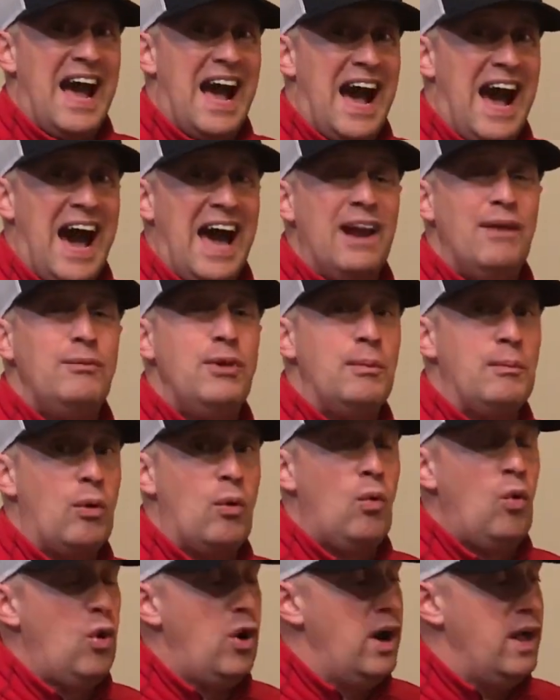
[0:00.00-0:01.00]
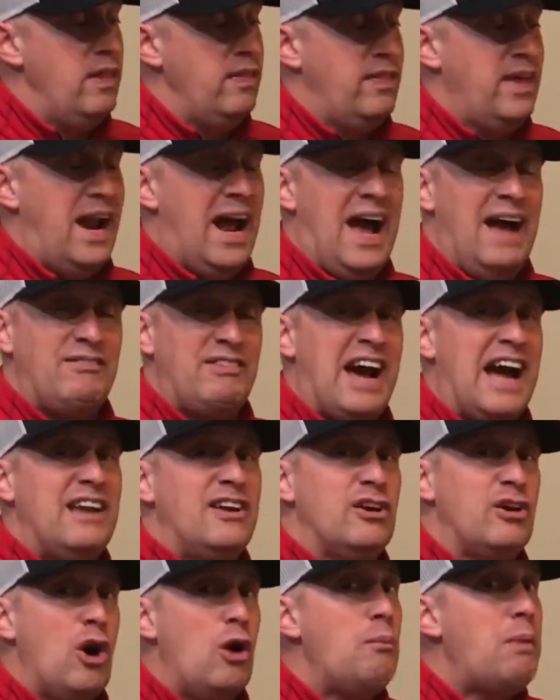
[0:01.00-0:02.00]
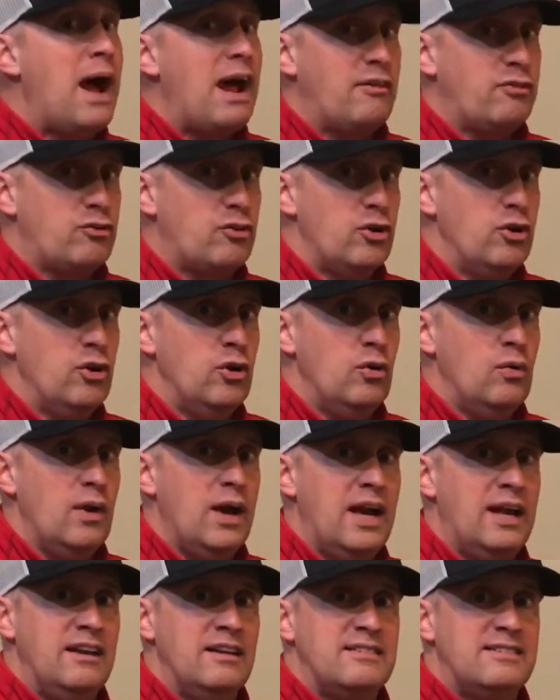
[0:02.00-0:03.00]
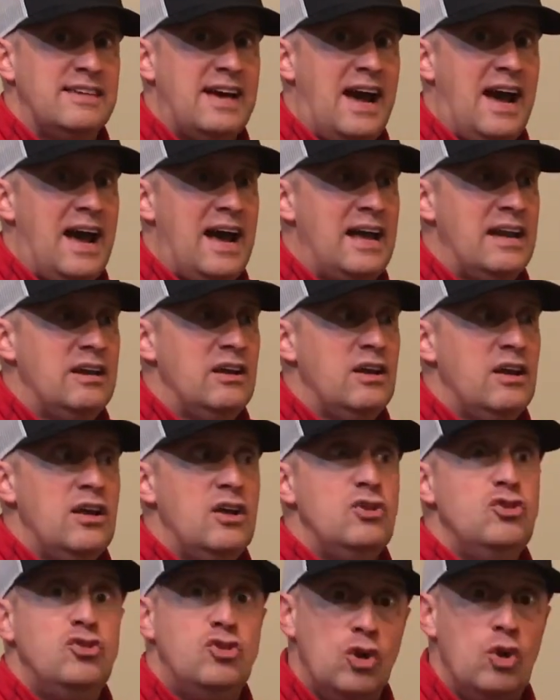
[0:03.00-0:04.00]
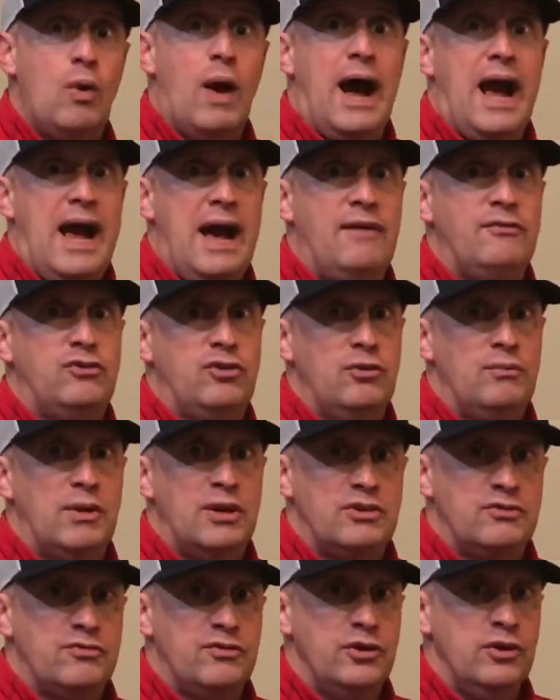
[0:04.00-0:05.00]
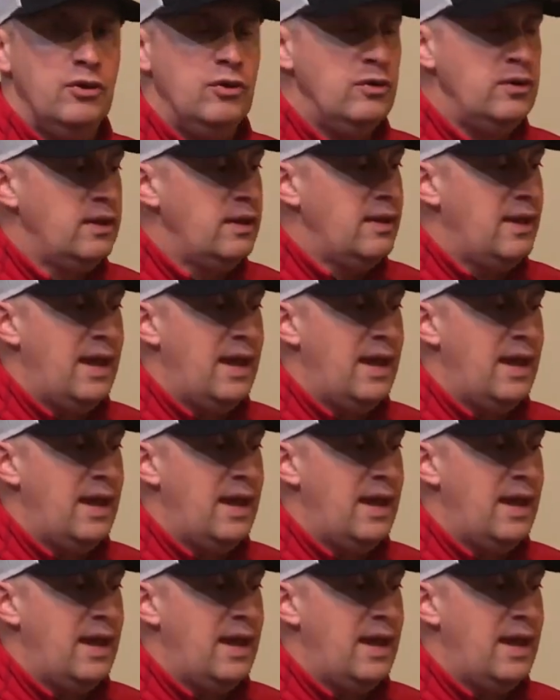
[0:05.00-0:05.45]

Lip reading: Item number one that I've got to go back through and decide, do I have too much food?